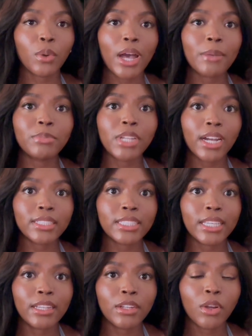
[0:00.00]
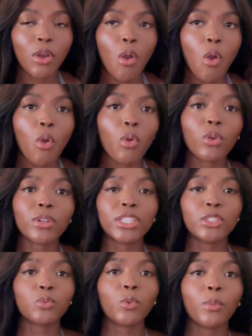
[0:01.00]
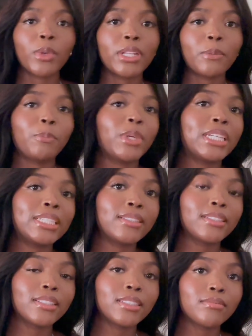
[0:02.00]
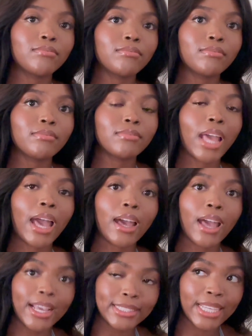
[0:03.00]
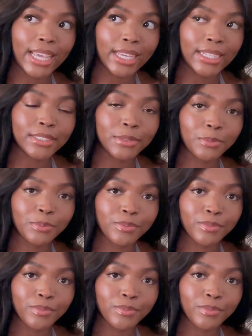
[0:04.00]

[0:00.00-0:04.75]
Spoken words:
abducted, or this woman being essayed,